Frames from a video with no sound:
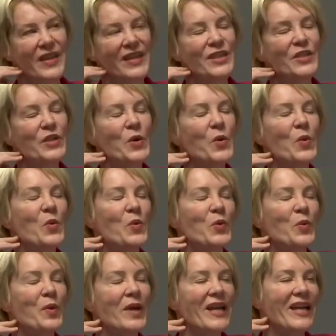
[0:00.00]
So
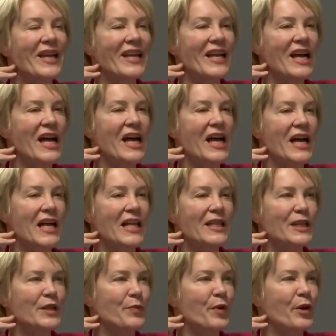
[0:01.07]
the way
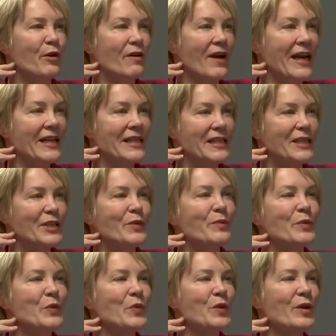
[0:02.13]
these bureaucratic
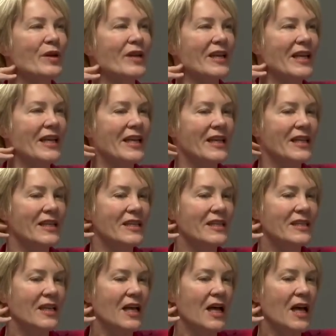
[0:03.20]
systems work
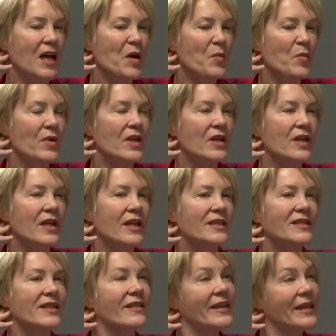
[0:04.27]
is
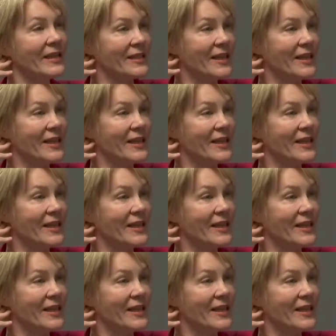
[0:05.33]
it's think